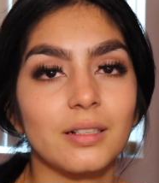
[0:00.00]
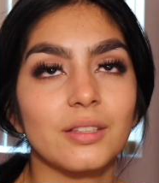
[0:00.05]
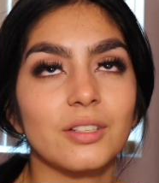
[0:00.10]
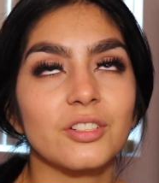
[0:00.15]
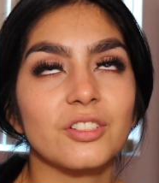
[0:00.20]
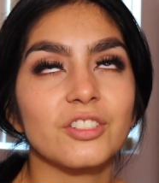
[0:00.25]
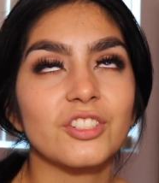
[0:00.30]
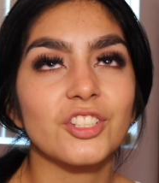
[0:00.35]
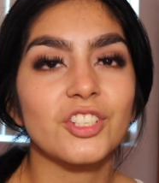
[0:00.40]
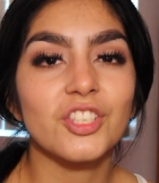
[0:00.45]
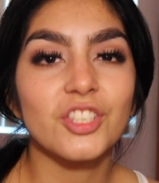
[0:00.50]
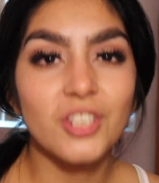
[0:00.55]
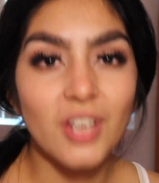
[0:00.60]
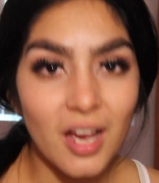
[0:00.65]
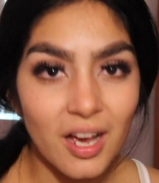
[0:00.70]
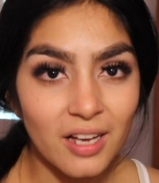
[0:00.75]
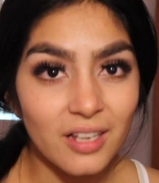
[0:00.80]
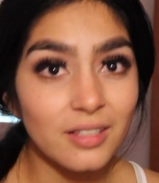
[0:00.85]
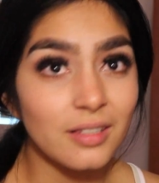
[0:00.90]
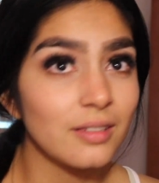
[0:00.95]
There's
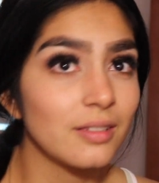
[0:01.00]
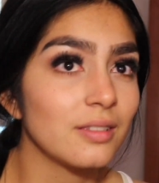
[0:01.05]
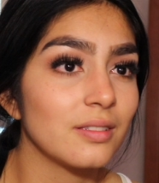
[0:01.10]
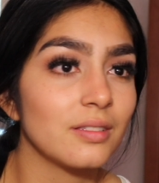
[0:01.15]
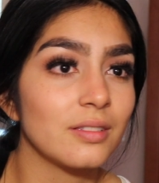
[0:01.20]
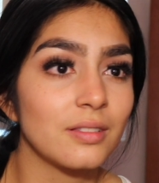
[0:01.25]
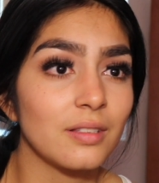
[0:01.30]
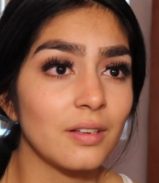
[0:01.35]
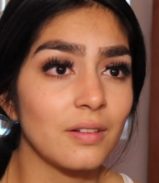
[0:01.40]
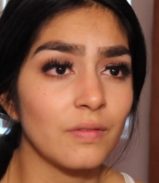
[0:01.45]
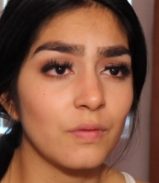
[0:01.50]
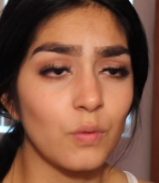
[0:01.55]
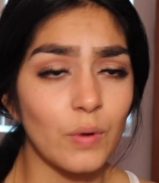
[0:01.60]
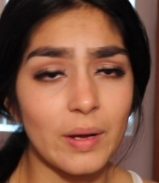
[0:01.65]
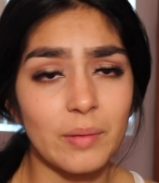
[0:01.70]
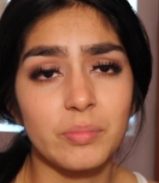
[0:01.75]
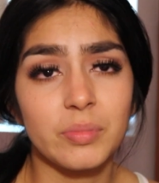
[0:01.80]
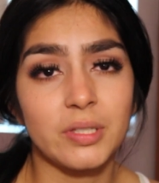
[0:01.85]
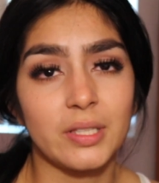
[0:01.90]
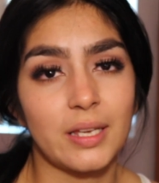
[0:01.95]
tons of
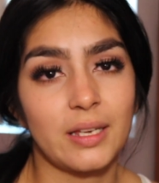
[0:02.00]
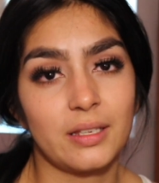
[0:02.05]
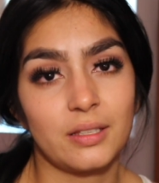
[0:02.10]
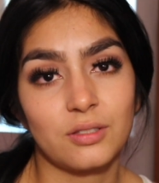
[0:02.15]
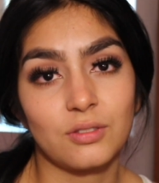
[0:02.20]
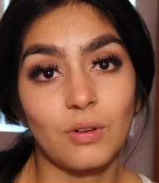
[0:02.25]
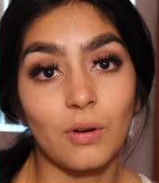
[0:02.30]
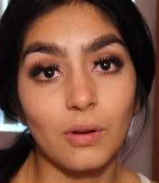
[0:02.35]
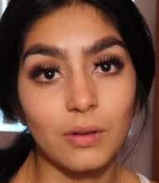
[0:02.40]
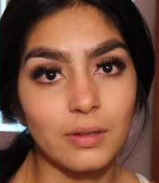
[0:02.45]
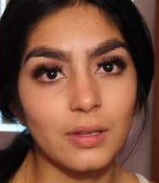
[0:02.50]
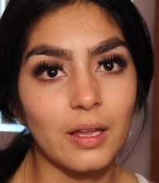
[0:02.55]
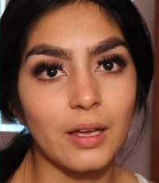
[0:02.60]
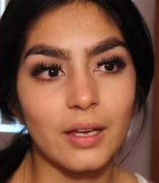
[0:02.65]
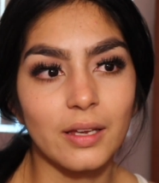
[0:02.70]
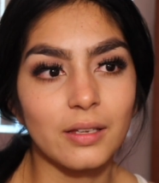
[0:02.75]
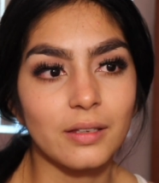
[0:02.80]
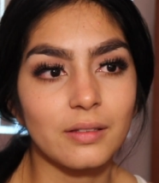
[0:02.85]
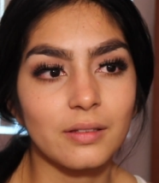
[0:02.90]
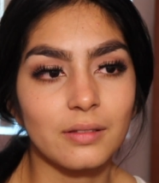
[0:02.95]
websites
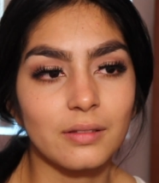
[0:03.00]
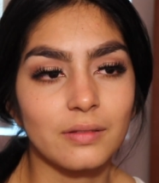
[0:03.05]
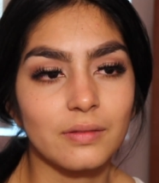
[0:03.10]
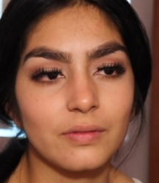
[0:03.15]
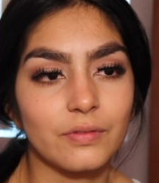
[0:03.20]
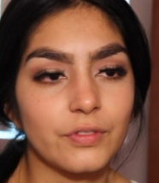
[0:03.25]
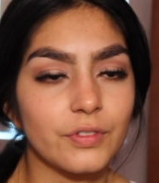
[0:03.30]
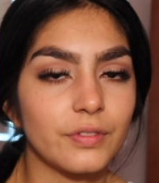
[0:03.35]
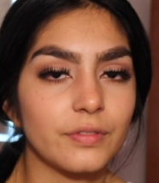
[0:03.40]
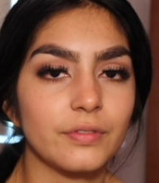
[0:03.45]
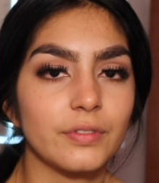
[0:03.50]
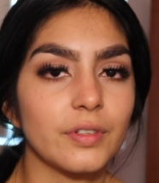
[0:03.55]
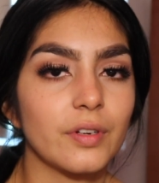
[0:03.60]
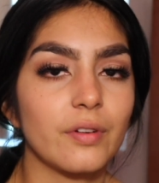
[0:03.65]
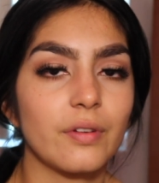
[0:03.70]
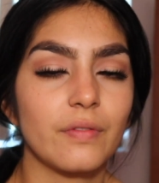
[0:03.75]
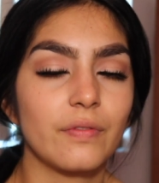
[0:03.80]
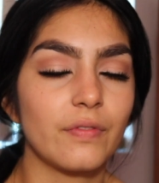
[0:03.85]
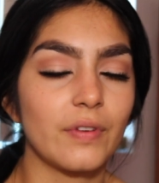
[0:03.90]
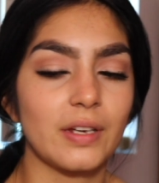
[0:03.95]
online for
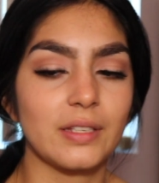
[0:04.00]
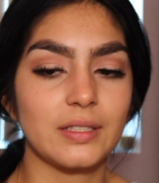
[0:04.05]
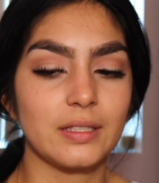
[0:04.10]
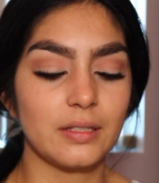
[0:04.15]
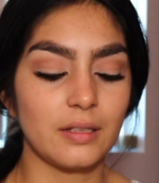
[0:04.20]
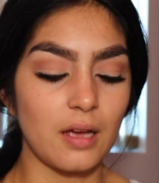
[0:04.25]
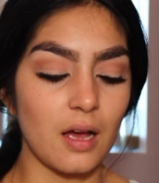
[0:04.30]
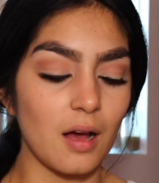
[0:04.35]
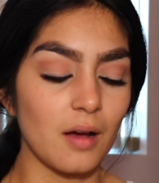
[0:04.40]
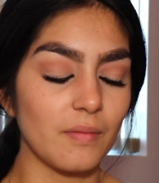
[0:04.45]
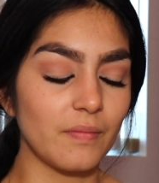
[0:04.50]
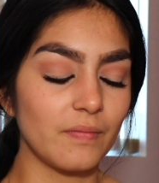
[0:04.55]
free HESI